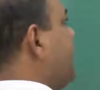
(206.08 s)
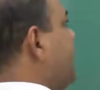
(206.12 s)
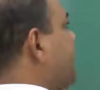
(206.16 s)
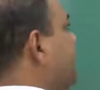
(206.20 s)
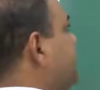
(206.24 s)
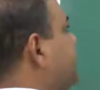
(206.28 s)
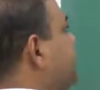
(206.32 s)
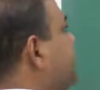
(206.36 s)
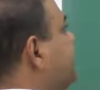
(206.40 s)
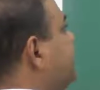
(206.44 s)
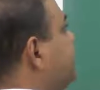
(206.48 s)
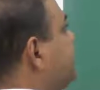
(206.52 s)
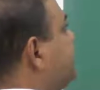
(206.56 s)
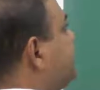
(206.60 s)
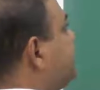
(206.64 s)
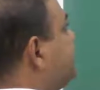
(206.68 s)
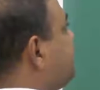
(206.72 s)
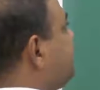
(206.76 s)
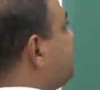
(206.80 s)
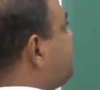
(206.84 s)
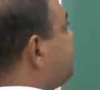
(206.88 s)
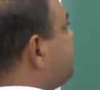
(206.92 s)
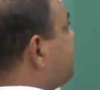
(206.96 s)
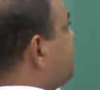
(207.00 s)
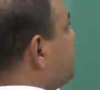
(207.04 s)
and this is
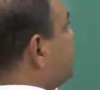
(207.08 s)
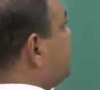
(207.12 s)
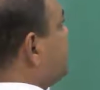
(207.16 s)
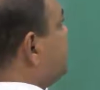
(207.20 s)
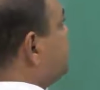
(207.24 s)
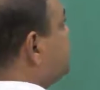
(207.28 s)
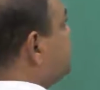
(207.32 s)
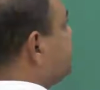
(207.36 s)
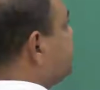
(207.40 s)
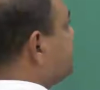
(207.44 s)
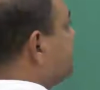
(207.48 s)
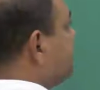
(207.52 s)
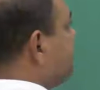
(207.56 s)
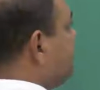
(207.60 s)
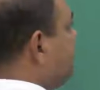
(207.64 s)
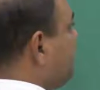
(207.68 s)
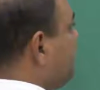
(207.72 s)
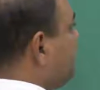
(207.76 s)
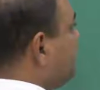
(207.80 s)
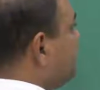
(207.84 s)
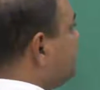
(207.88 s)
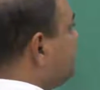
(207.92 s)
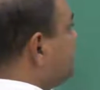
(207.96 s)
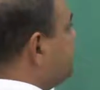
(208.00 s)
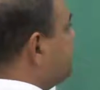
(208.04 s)
basically center of
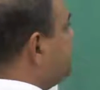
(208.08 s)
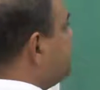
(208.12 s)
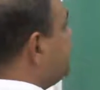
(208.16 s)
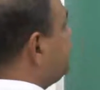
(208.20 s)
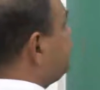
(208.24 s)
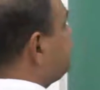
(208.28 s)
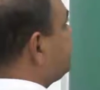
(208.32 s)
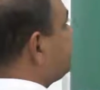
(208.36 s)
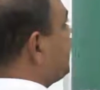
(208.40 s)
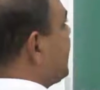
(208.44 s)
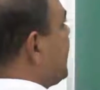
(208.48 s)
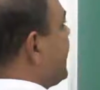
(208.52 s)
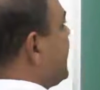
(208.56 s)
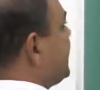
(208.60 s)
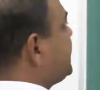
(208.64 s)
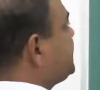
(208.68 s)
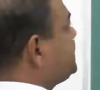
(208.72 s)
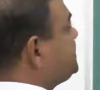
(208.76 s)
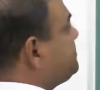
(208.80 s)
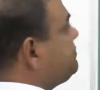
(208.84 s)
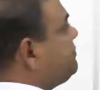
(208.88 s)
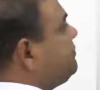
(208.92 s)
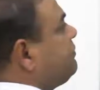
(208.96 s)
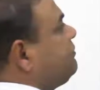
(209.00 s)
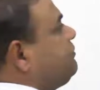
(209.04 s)
this
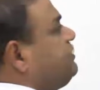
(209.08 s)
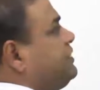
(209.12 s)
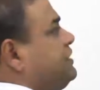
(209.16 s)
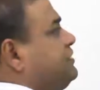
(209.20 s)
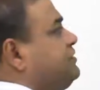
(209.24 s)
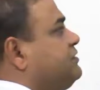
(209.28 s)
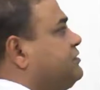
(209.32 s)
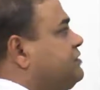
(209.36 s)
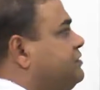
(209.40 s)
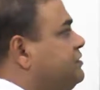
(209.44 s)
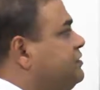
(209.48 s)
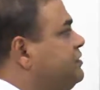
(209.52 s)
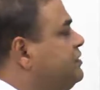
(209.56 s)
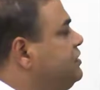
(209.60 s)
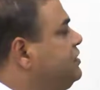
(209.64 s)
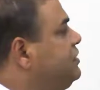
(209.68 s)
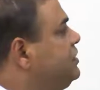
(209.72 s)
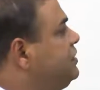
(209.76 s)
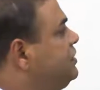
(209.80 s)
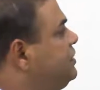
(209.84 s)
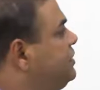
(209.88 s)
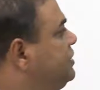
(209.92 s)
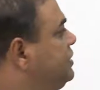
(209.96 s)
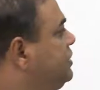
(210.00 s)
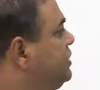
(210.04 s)
face.
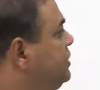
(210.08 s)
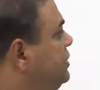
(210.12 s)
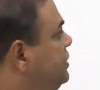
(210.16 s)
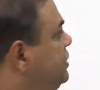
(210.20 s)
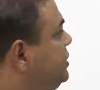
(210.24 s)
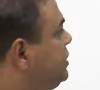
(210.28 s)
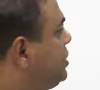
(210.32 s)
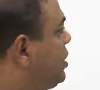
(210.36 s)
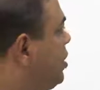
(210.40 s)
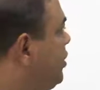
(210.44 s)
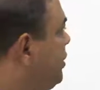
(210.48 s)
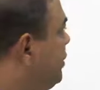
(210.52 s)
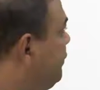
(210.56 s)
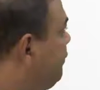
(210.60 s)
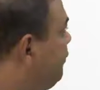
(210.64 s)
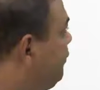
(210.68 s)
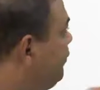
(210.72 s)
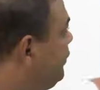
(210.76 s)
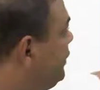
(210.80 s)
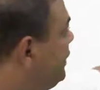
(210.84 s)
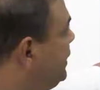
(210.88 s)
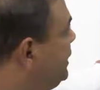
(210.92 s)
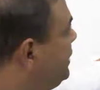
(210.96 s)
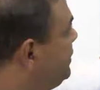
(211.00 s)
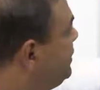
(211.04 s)
Now, if
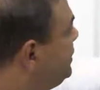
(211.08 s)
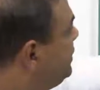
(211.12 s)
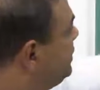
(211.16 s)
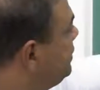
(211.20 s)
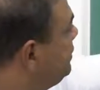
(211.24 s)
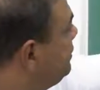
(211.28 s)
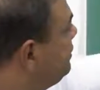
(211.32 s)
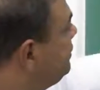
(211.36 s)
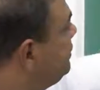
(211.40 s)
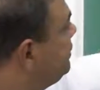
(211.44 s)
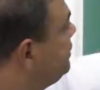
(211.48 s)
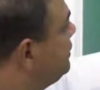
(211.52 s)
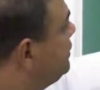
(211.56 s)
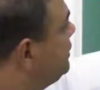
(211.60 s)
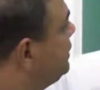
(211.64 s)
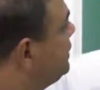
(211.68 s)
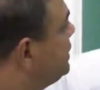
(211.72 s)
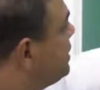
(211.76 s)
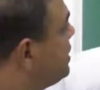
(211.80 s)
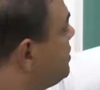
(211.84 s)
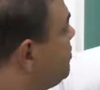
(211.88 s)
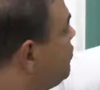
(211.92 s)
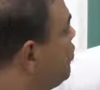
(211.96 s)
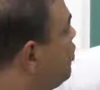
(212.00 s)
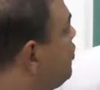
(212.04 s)
we
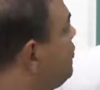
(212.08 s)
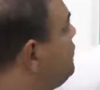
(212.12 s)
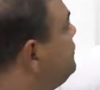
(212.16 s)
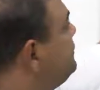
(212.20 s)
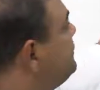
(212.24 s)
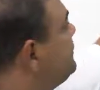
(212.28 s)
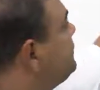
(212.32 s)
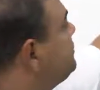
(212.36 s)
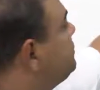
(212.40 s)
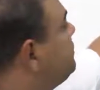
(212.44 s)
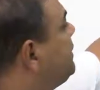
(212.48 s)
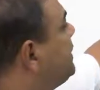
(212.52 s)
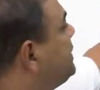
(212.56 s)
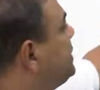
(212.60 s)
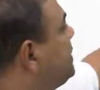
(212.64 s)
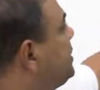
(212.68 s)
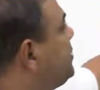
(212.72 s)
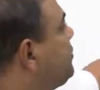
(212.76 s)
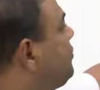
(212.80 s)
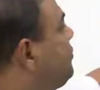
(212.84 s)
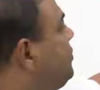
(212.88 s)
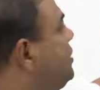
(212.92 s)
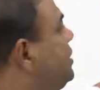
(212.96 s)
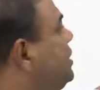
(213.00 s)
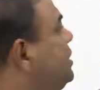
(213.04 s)
remove this
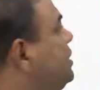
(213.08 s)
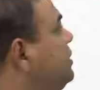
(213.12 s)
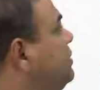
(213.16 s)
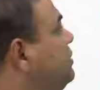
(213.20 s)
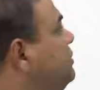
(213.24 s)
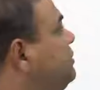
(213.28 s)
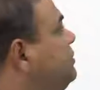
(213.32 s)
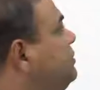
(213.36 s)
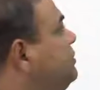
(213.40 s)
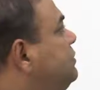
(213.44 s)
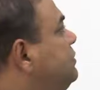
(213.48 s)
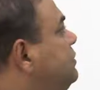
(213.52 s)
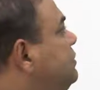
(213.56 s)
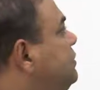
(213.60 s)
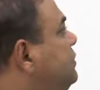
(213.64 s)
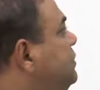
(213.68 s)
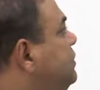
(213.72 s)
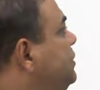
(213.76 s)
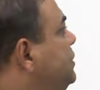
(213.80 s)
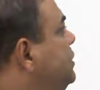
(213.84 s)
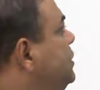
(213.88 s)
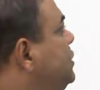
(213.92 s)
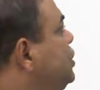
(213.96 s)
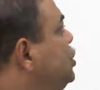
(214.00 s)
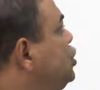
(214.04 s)
particular
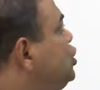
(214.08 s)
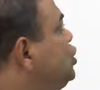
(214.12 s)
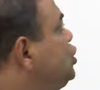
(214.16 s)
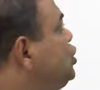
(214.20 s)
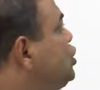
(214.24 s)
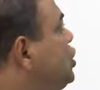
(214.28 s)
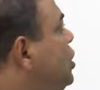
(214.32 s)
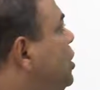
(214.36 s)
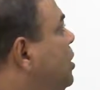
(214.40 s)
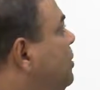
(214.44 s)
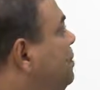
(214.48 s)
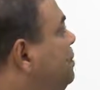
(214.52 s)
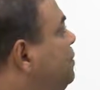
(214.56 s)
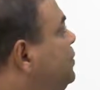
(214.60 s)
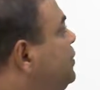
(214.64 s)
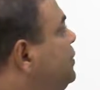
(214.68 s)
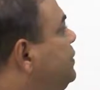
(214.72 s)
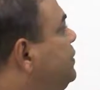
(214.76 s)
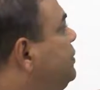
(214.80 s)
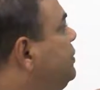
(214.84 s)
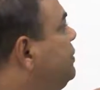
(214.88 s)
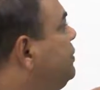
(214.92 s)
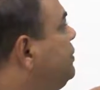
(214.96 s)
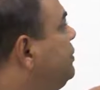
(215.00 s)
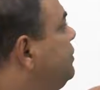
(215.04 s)
top
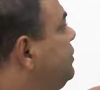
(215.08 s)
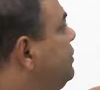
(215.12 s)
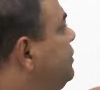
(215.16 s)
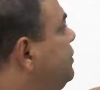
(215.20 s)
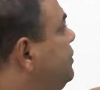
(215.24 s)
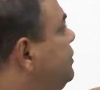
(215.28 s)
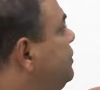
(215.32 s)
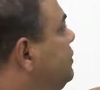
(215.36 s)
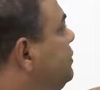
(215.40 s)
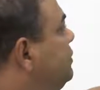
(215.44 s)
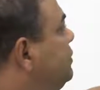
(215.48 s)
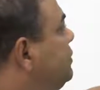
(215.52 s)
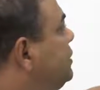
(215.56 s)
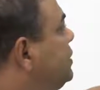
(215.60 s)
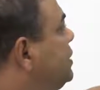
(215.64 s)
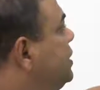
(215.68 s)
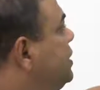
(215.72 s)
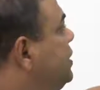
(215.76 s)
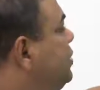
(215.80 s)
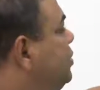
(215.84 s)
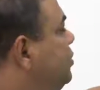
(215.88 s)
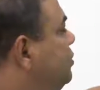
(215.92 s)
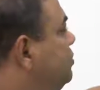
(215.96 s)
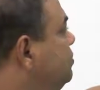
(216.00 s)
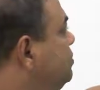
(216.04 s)

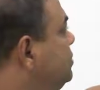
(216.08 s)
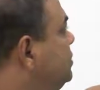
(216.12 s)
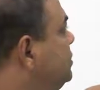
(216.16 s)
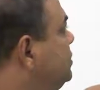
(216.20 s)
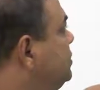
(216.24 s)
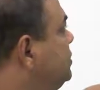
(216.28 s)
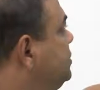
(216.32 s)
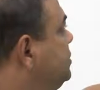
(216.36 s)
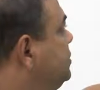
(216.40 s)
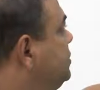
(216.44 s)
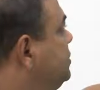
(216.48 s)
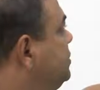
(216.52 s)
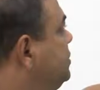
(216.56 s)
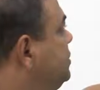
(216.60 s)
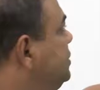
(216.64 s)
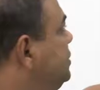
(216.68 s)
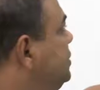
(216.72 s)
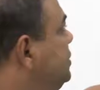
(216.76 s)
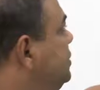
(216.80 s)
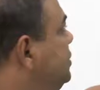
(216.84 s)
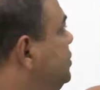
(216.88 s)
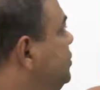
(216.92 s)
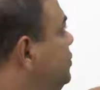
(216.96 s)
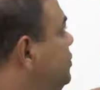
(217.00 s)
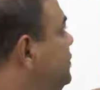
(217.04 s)
cube,
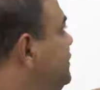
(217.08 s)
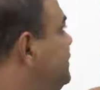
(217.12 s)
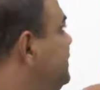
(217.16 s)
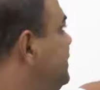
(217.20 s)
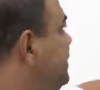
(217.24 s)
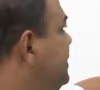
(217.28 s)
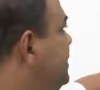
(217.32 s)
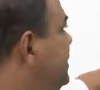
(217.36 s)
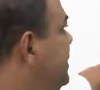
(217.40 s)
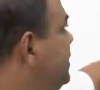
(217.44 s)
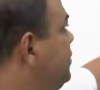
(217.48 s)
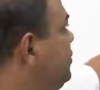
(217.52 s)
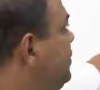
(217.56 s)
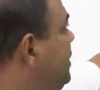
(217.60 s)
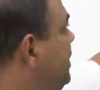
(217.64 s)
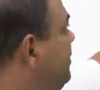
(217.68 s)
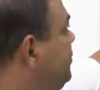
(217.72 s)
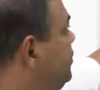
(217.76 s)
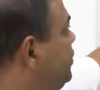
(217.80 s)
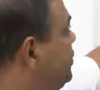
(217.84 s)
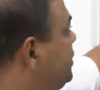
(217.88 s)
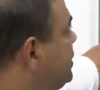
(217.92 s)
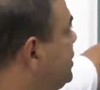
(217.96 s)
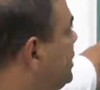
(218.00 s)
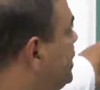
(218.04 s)
we see that we have
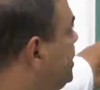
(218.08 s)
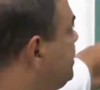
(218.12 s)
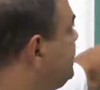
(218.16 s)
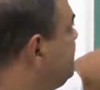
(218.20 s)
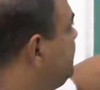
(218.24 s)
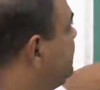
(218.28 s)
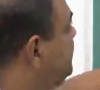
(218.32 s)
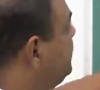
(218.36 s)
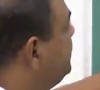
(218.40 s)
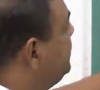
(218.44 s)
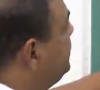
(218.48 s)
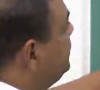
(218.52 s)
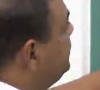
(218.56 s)
to cut